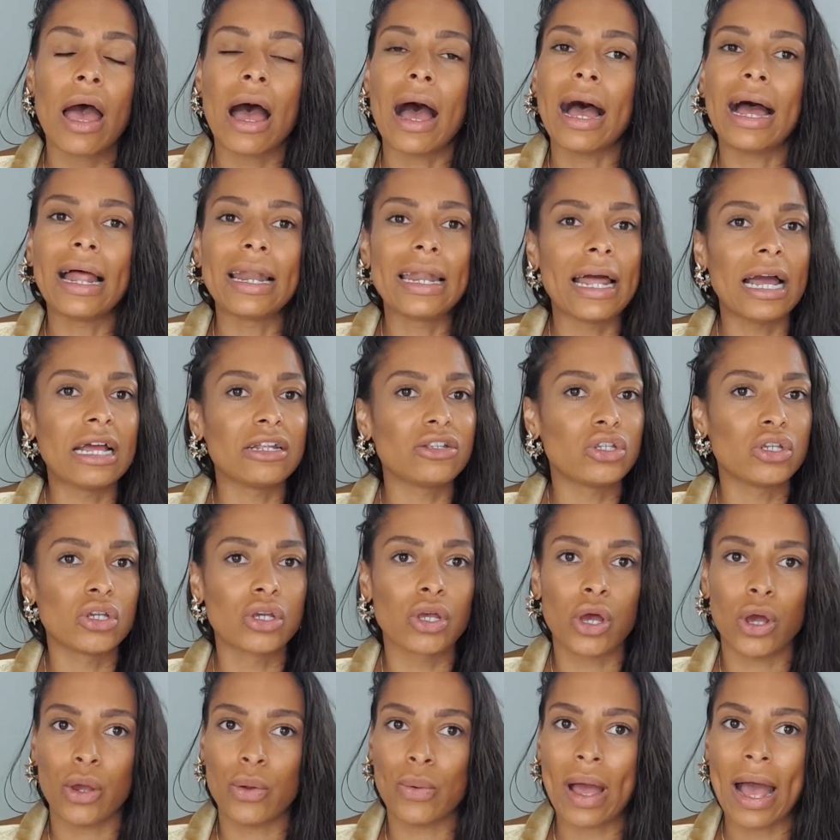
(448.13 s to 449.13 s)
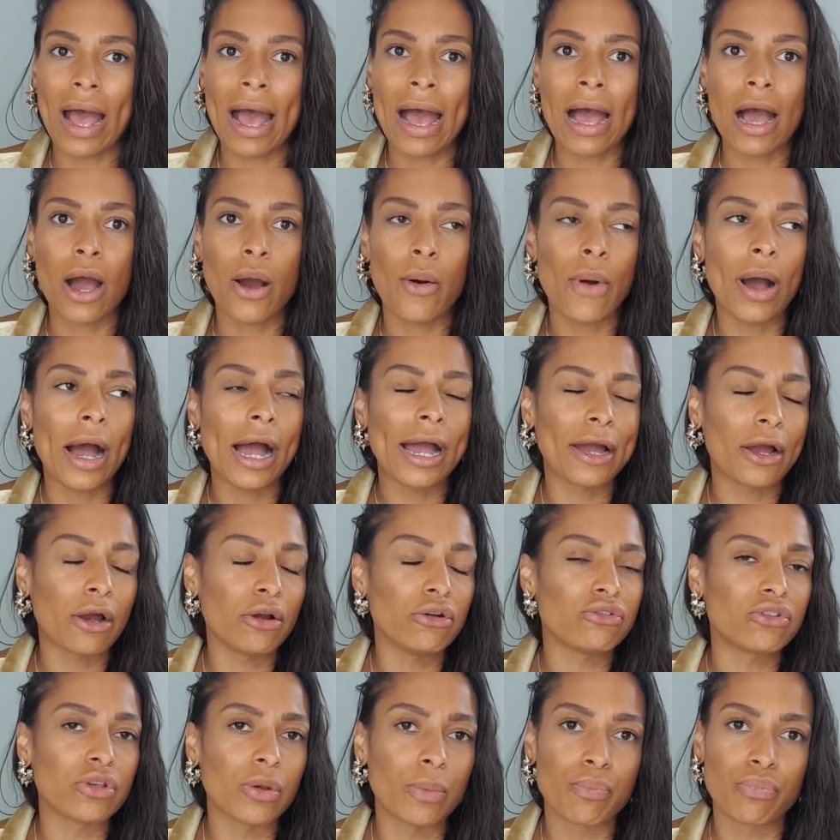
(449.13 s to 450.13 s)
I like to go out. I go
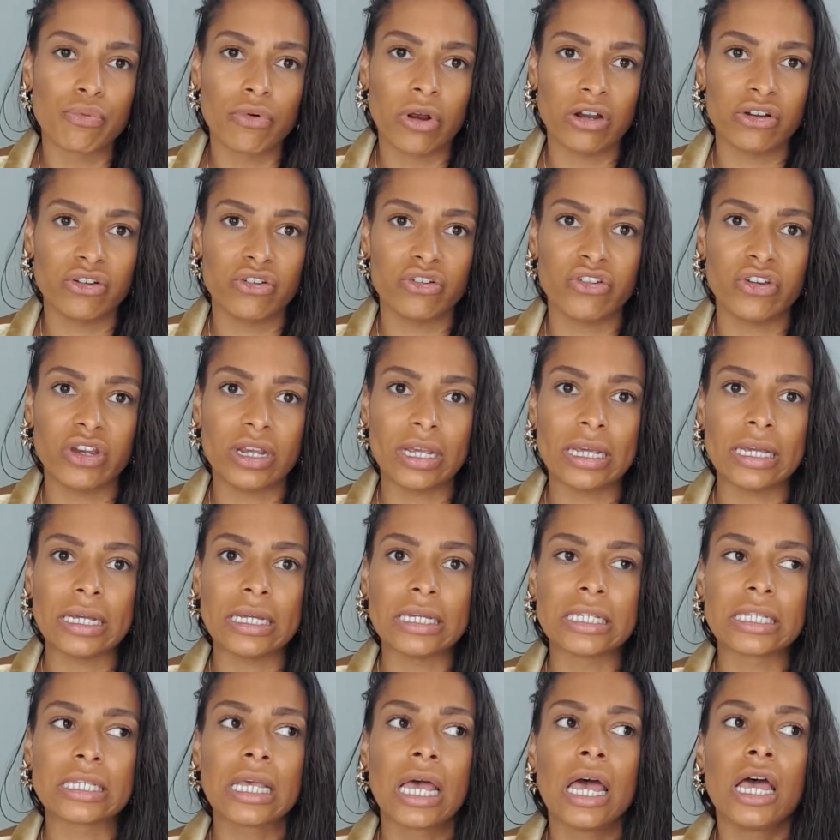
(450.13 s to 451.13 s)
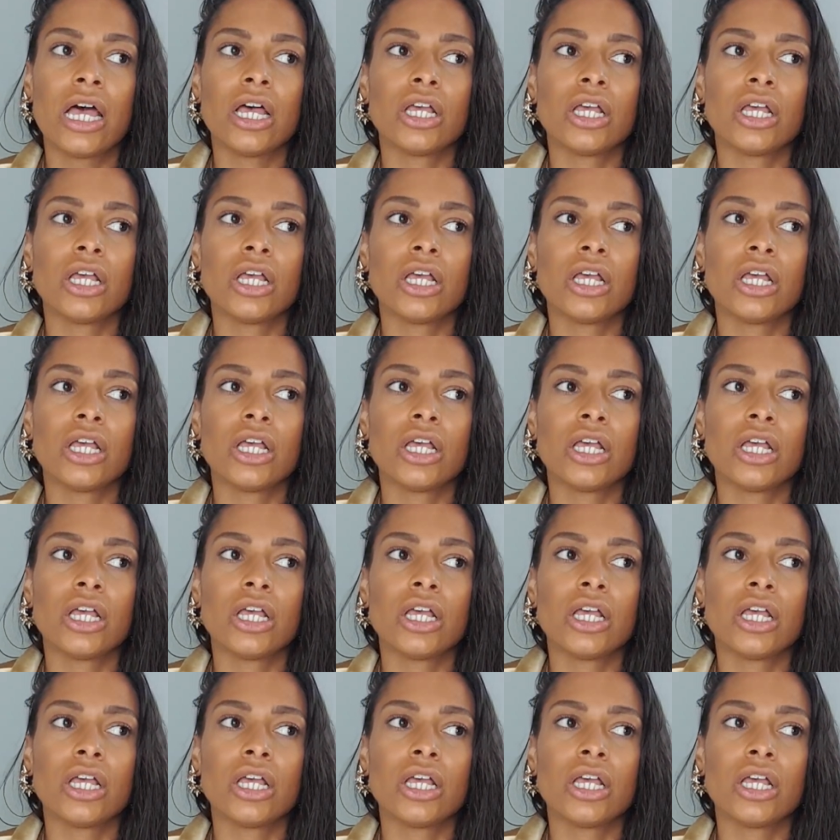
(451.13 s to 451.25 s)
to brunches.